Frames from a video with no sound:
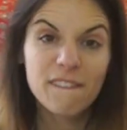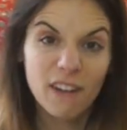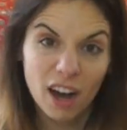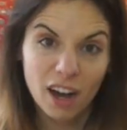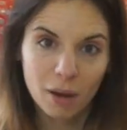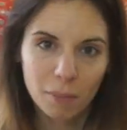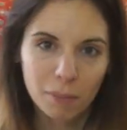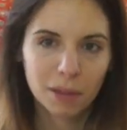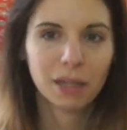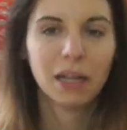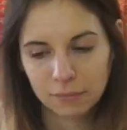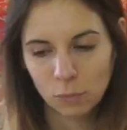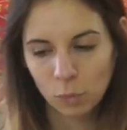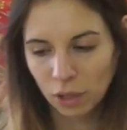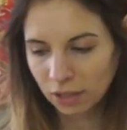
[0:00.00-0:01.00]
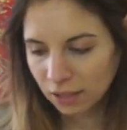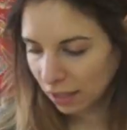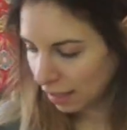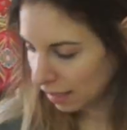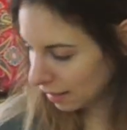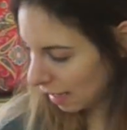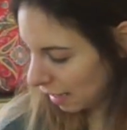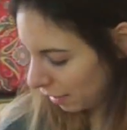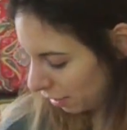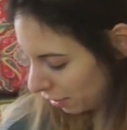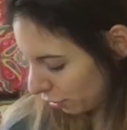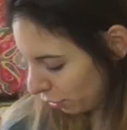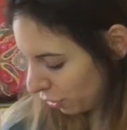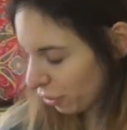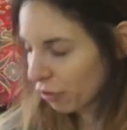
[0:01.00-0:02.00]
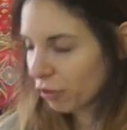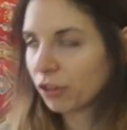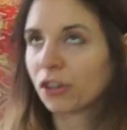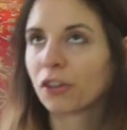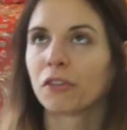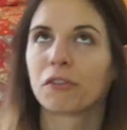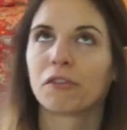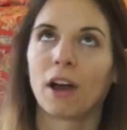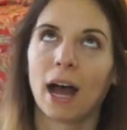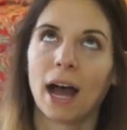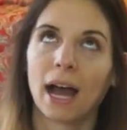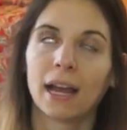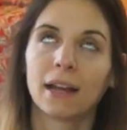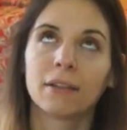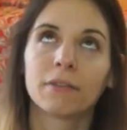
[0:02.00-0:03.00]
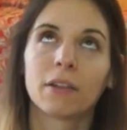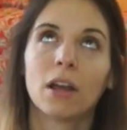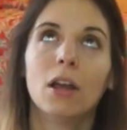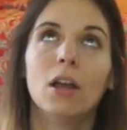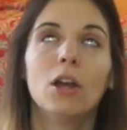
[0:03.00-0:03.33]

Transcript: Fuck them. What else can I say? So you're five.